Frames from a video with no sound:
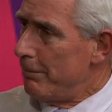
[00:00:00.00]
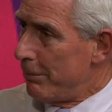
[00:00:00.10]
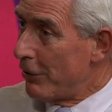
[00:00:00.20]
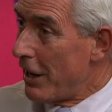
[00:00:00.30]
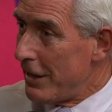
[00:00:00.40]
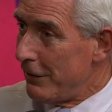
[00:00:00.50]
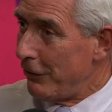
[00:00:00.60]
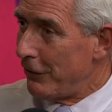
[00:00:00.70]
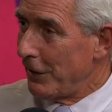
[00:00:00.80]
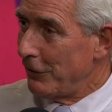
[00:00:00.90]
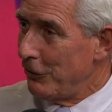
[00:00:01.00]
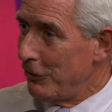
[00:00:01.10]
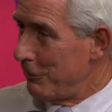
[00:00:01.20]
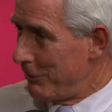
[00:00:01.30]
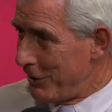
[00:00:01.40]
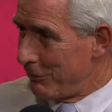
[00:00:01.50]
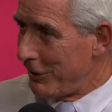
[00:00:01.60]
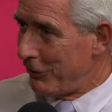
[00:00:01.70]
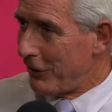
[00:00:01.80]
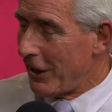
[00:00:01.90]
Brave thing to do when you're
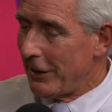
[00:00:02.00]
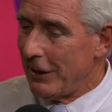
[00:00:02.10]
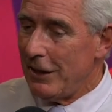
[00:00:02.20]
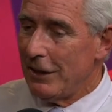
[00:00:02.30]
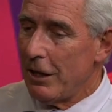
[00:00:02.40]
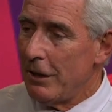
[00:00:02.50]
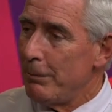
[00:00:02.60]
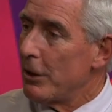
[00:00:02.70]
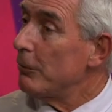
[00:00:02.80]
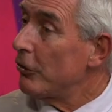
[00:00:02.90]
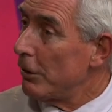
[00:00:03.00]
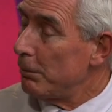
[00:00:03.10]
restarting an airline, but I'm so